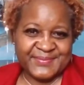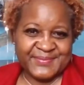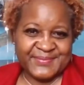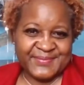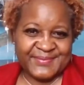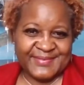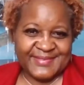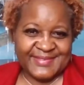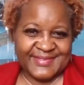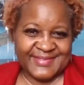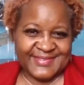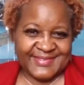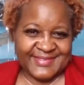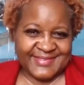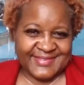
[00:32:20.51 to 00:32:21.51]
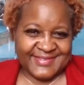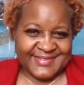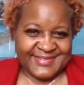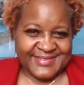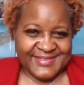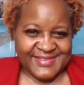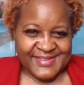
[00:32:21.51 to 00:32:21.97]

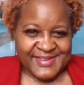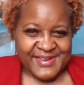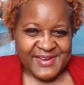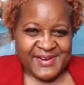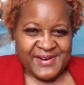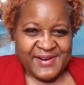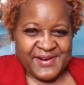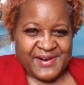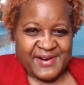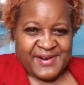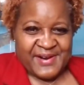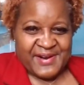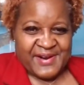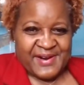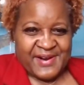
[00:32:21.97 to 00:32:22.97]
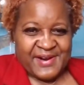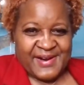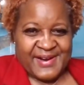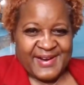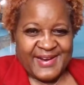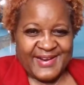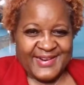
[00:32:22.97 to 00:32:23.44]

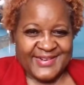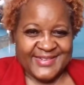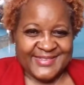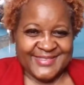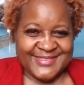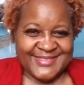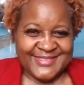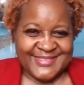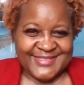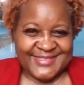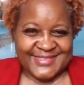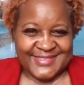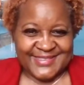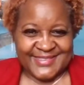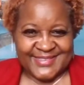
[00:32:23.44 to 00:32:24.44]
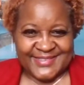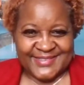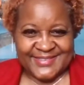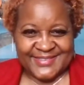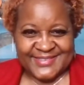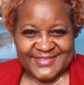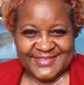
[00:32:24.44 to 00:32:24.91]

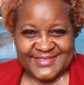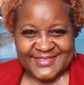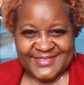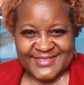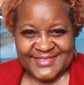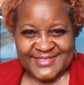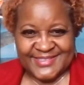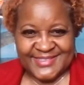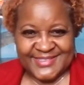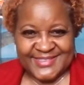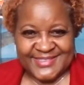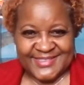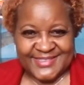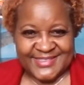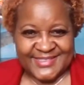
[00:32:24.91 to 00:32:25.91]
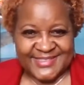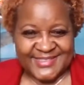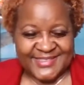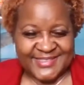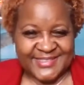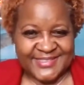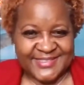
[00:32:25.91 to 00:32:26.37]

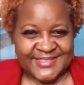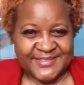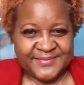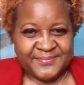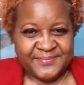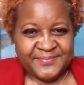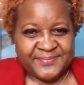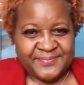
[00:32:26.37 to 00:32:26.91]
(silent)